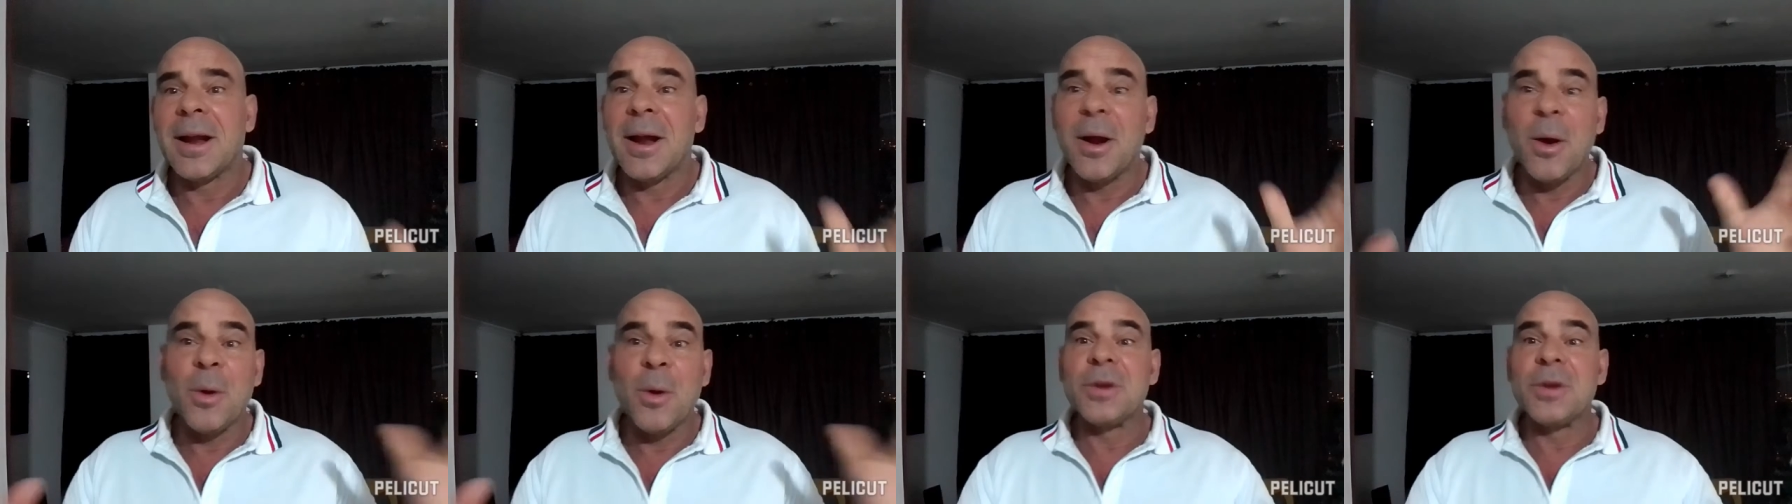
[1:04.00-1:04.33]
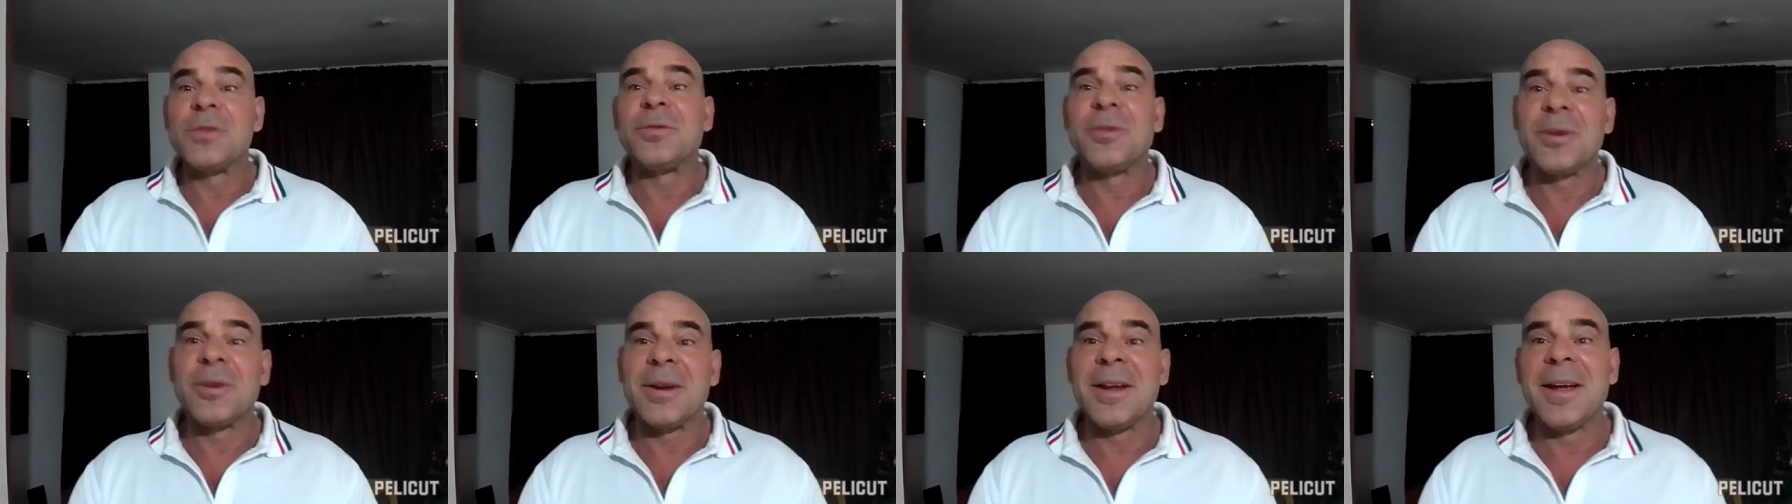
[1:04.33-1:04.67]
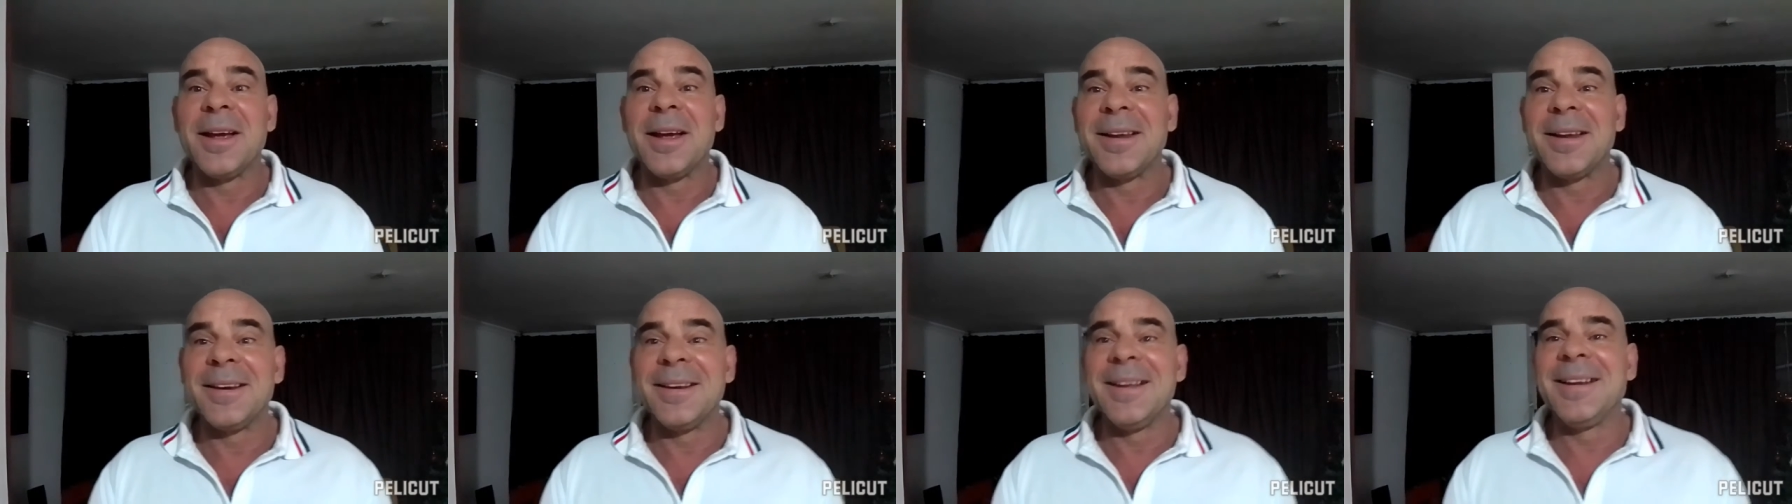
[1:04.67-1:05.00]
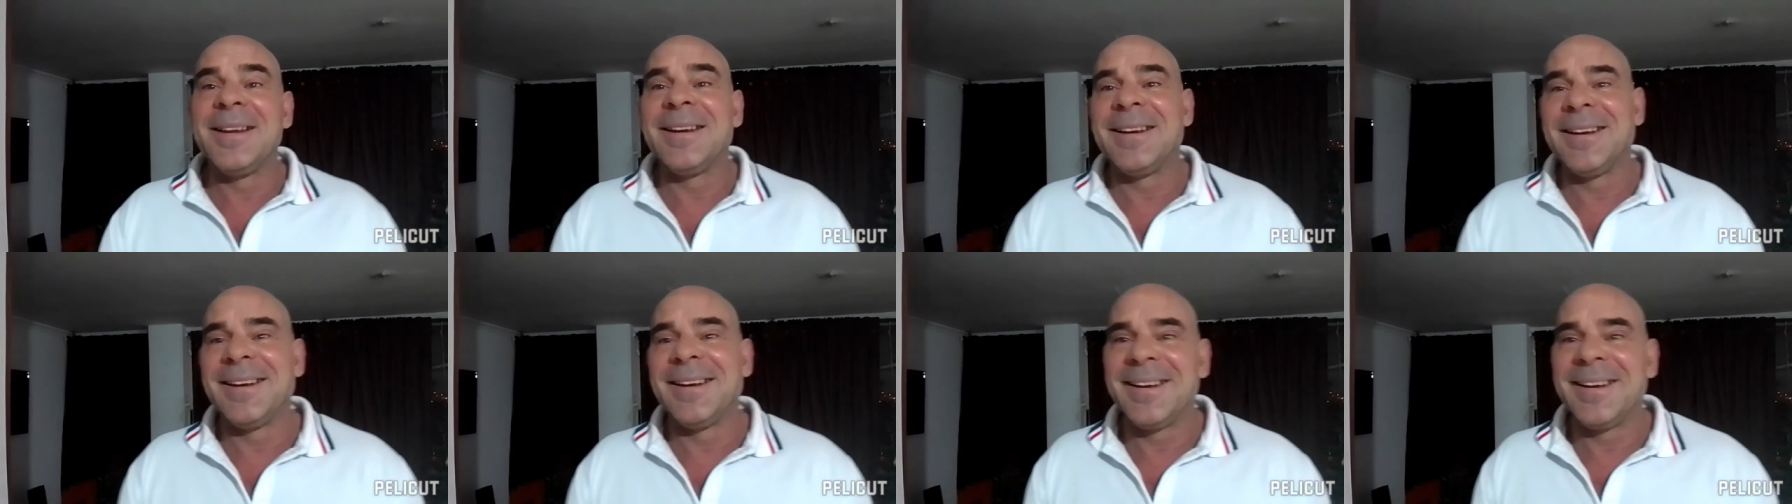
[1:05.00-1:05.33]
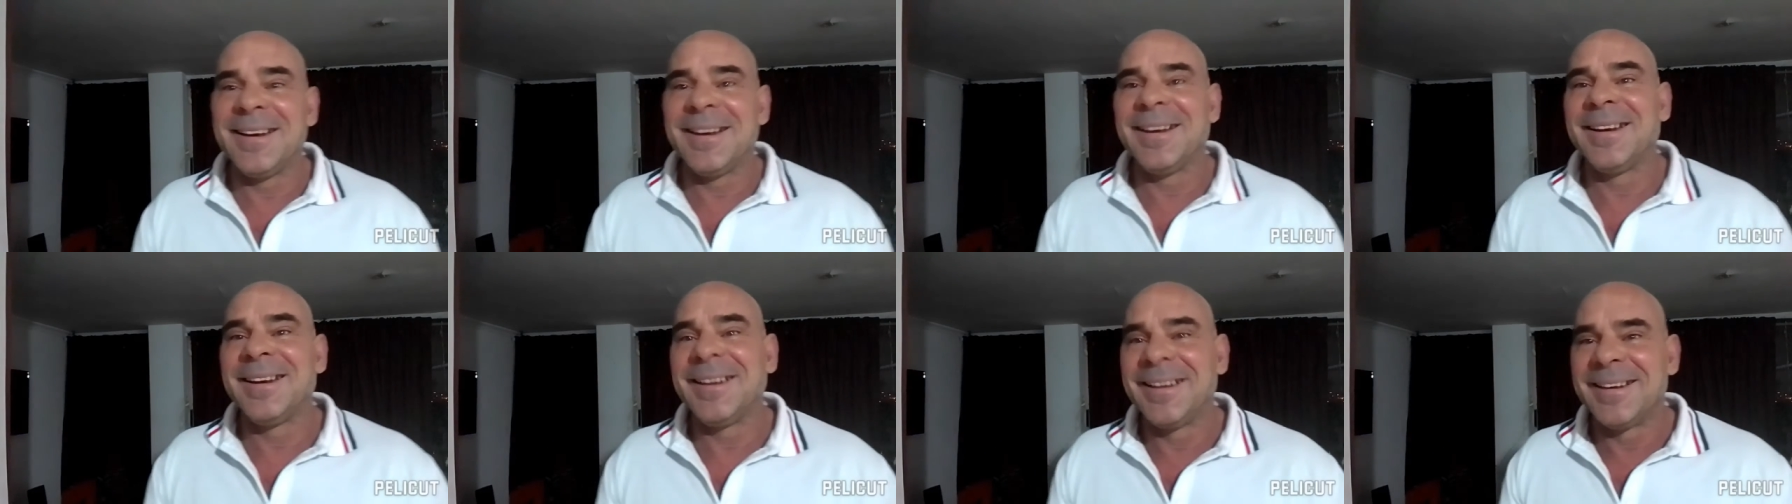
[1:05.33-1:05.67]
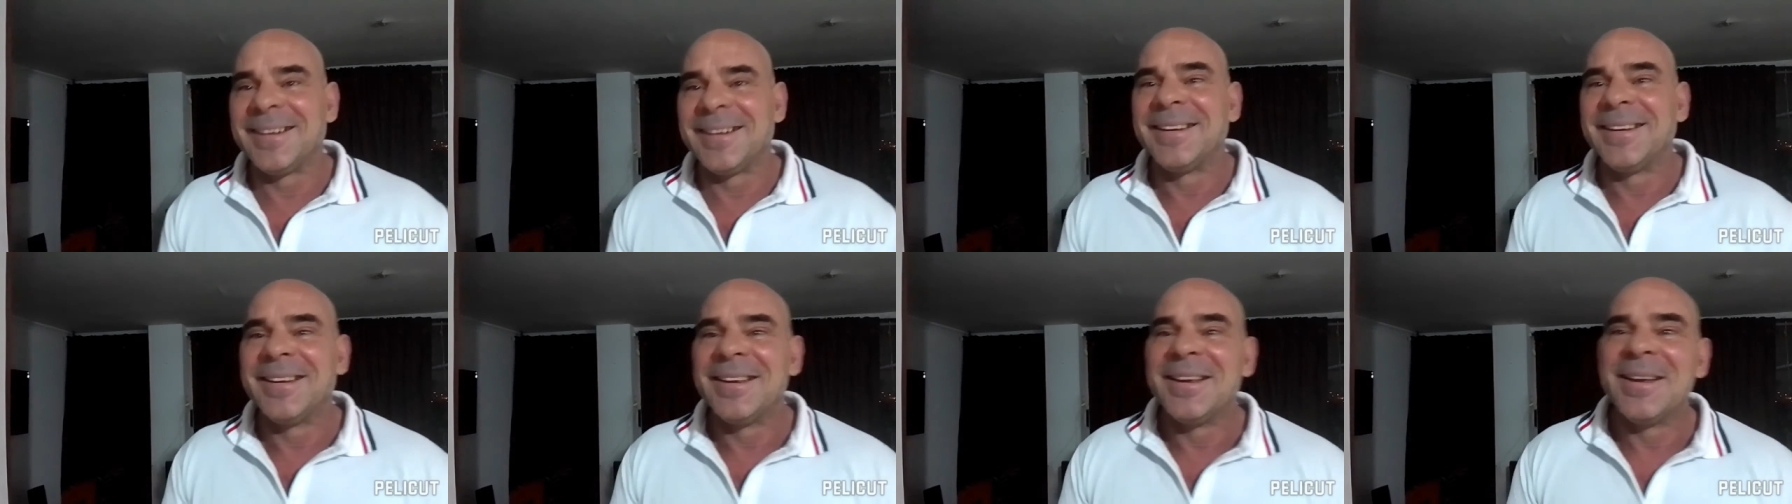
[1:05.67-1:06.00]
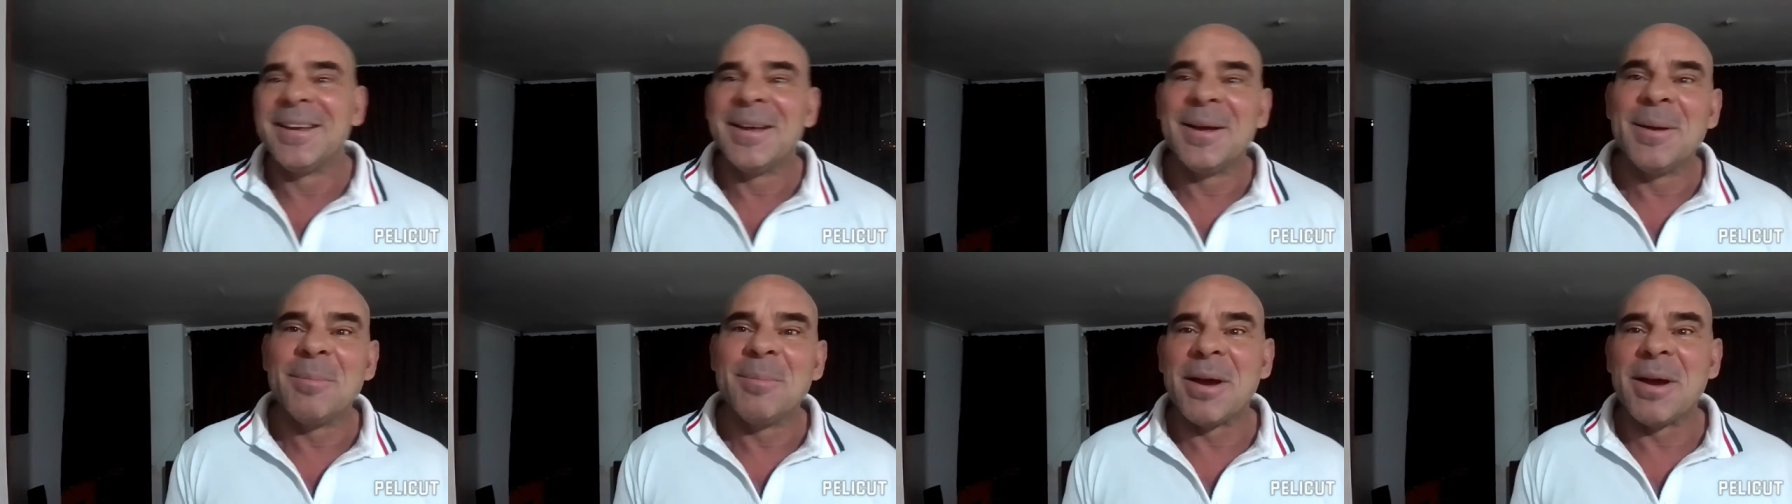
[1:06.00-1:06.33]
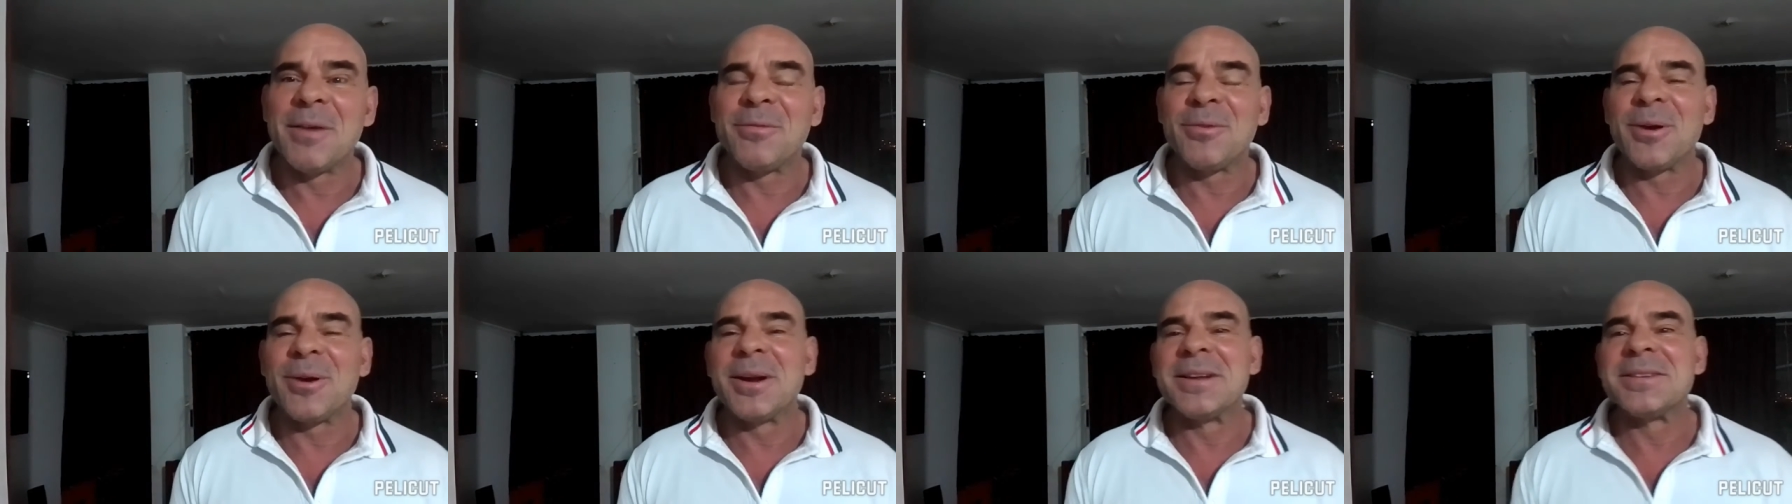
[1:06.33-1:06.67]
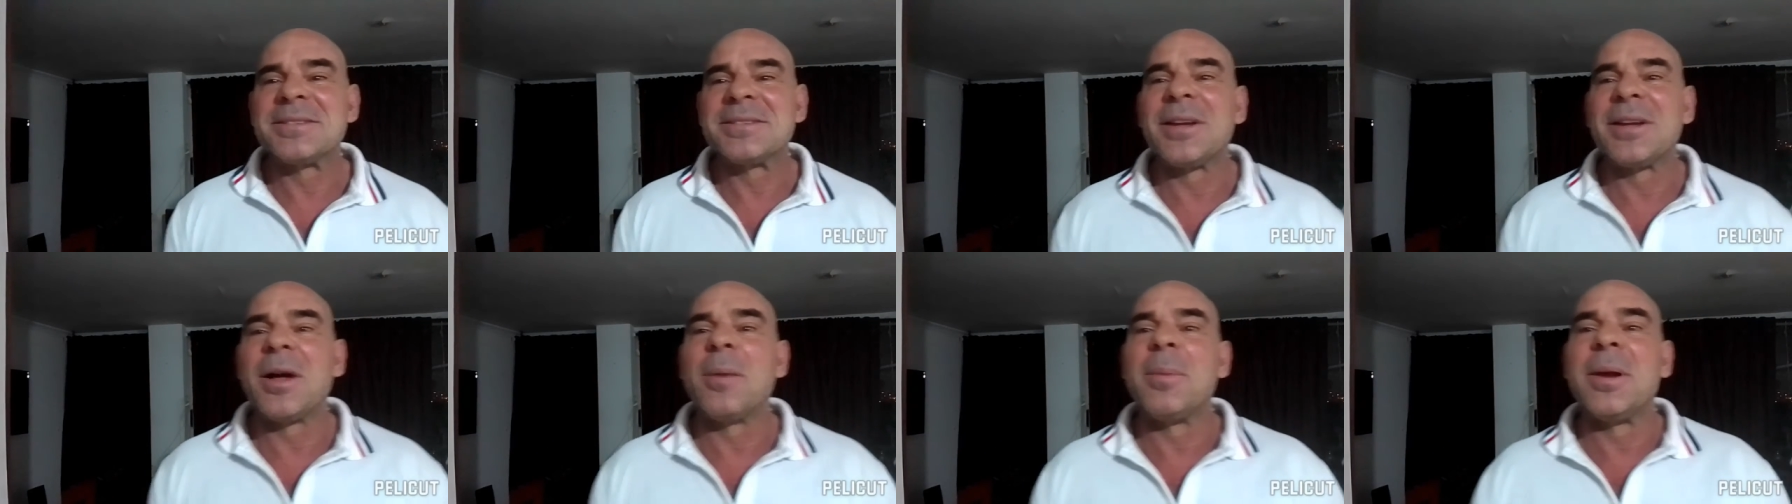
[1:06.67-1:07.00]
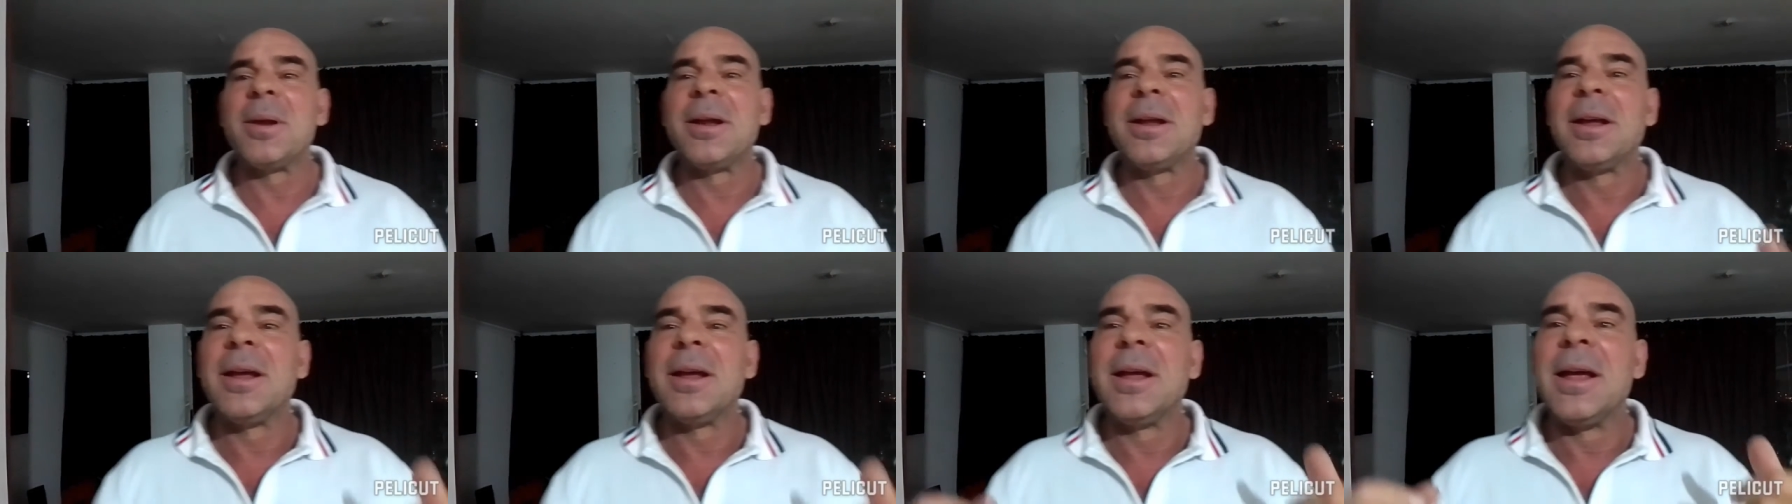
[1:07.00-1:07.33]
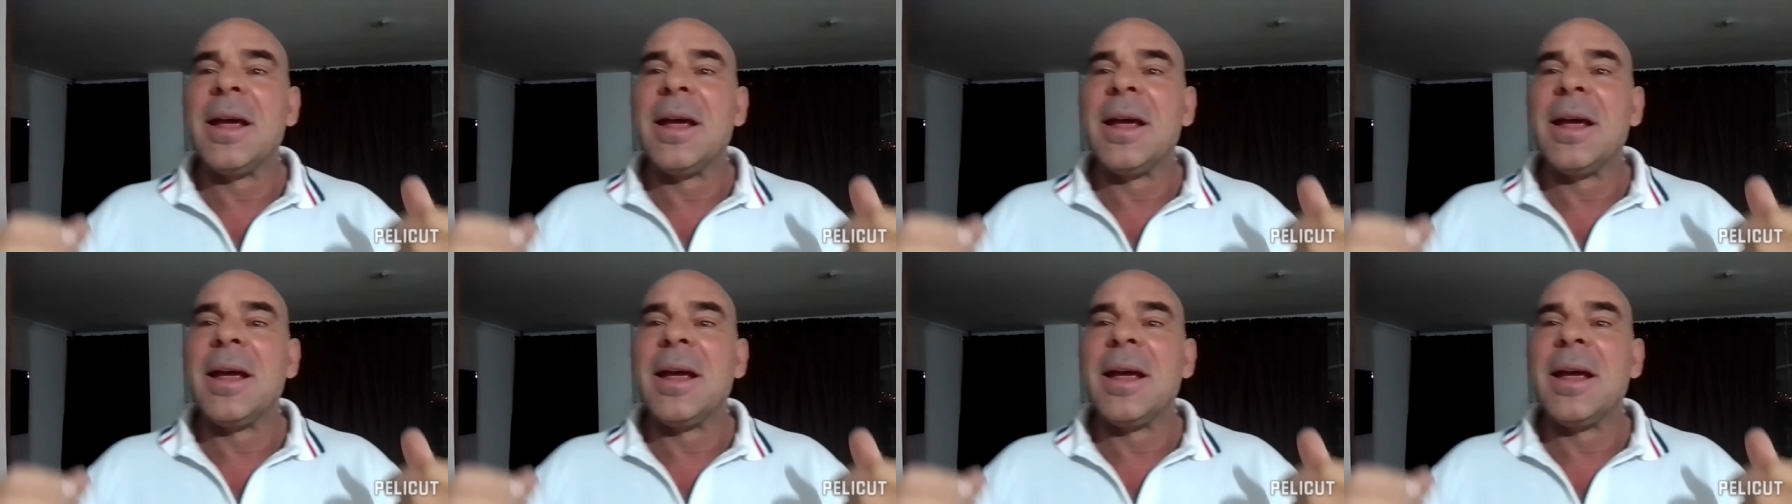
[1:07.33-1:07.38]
I always forget. My friends tell me,